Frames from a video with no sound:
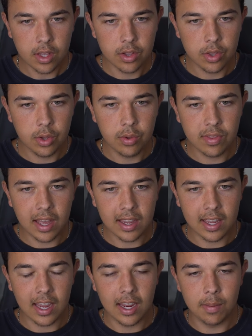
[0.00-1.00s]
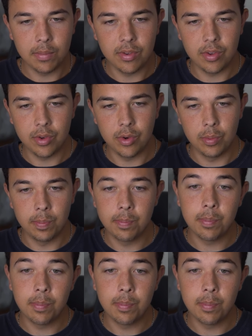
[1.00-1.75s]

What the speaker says: Lose that game to